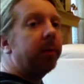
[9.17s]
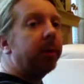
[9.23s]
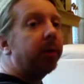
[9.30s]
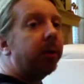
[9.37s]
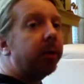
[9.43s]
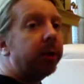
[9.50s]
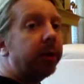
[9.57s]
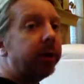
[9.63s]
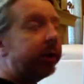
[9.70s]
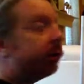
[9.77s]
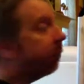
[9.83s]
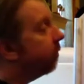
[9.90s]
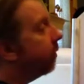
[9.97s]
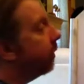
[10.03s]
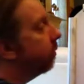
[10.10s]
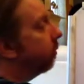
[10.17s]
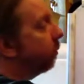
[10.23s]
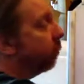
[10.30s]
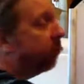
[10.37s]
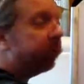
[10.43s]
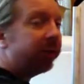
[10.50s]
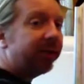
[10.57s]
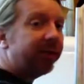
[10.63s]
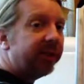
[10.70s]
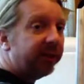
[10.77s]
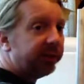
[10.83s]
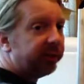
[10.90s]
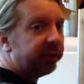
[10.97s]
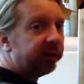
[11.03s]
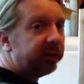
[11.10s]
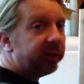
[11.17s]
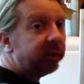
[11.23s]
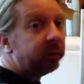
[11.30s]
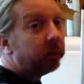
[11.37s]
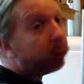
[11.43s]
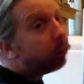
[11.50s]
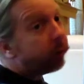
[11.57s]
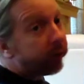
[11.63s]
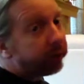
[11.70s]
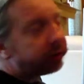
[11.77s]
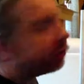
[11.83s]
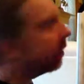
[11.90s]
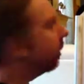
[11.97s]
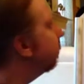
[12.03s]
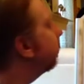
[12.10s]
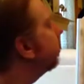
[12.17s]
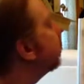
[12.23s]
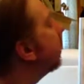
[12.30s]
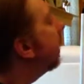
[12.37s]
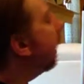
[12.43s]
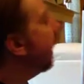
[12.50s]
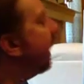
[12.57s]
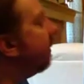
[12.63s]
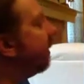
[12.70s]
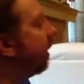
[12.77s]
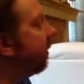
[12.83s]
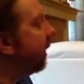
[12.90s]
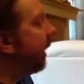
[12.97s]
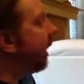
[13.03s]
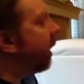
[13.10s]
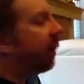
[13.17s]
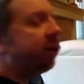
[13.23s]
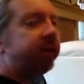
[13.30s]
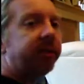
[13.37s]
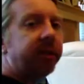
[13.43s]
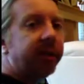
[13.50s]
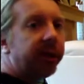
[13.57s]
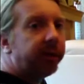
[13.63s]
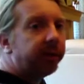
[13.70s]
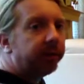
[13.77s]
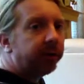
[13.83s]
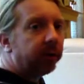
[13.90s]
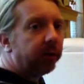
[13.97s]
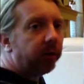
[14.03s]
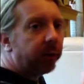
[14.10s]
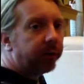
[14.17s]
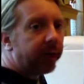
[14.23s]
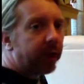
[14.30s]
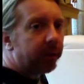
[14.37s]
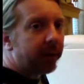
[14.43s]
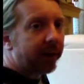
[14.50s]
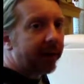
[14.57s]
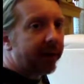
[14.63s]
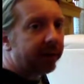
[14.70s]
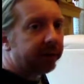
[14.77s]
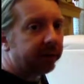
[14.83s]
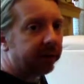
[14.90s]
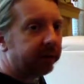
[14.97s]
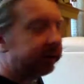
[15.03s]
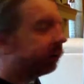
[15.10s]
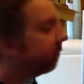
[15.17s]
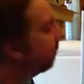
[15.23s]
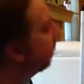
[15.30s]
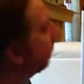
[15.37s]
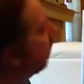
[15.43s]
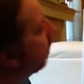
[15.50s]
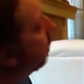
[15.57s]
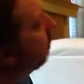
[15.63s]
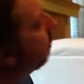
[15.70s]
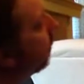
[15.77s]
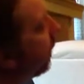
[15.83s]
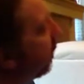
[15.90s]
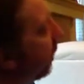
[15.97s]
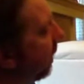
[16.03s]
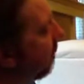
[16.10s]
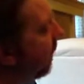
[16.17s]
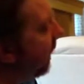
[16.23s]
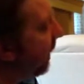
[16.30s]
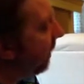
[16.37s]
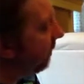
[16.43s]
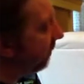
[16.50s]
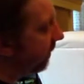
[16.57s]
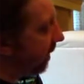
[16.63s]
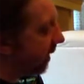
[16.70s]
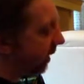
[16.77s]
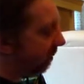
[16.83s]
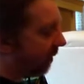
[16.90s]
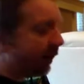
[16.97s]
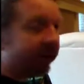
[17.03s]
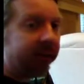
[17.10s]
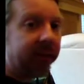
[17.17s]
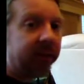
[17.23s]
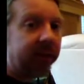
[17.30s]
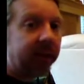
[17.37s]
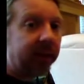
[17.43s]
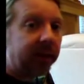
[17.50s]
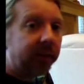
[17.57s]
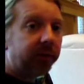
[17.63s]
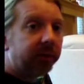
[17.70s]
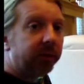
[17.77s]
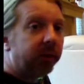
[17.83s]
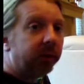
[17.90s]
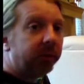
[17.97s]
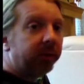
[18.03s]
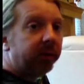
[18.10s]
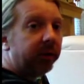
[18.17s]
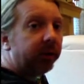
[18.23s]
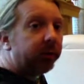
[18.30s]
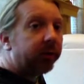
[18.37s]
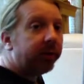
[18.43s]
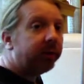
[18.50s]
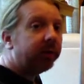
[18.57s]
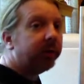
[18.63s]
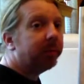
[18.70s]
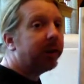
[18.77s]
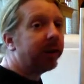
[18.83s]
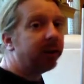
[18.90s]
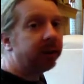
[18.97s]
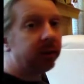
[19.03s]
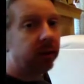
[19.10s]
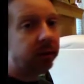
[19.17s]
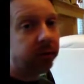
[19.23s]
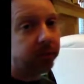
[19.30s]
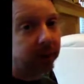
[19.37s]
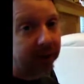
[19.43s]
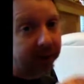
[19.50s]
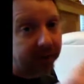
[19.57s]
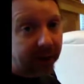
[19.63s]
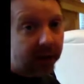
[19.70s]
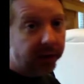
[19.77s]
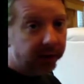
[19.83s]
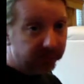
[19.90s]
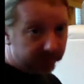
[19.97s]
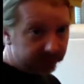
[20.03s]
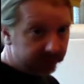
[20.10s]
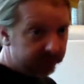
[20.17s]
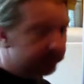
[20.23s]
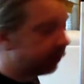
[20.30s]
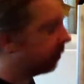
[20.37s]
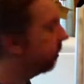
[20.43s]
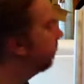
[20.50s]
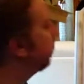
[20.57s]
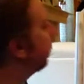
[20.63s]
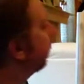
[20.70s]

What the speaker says: in order to use the rules with differences or ratios, I have to have a constant interval going down my axis. When I look at my x column, I can see each term is increasing by a value of 2.